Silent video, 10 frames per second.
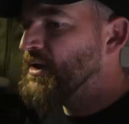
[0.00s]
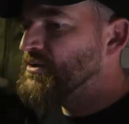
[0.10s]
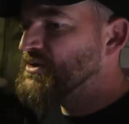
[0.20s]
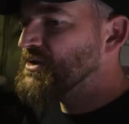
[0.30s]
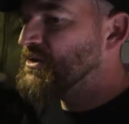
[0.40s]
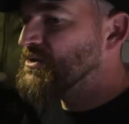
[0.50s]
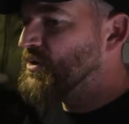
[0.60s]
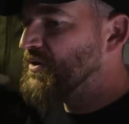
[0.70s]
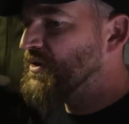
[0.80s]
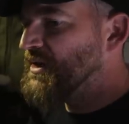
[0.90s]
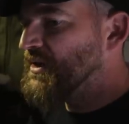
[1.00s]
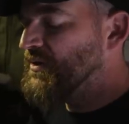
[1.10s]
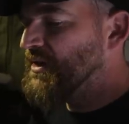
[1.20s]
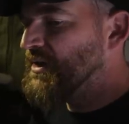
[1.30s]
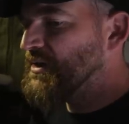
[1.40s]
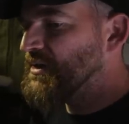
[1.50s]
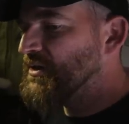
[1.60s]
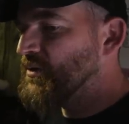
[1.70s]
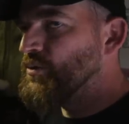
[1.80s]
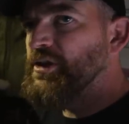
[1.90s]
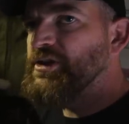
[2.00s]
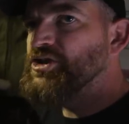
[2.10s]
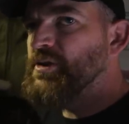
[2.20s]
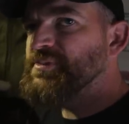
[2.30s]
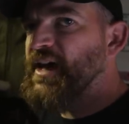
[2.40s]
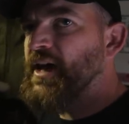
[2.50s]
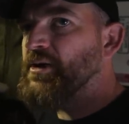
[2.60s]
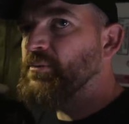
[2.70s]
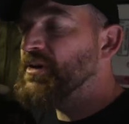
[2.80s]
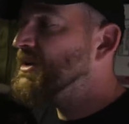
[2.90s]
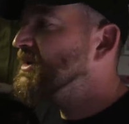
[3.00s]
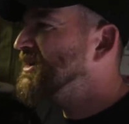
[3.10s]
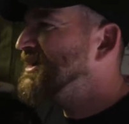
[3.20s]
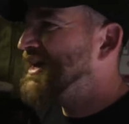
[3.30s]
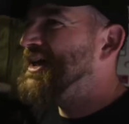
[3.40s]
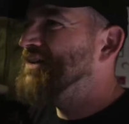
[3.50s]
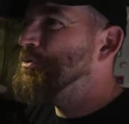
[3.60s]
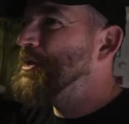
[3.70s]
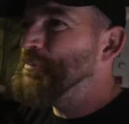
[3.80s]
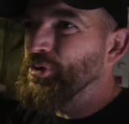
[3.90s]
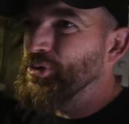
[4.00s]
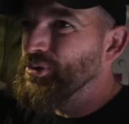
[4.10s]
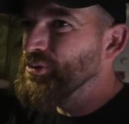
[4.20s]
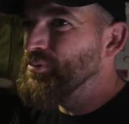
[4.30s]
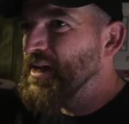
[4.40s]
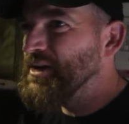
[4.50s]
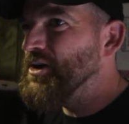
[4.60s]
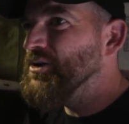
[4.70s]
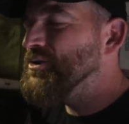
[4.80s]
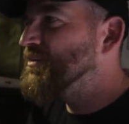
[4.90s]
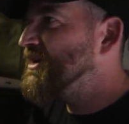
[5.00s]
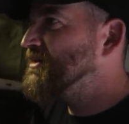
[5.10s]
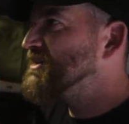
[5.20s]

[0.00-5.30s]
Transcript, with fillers: Here's here's one thing that that really jumps out at me, and, and for people who may know, you may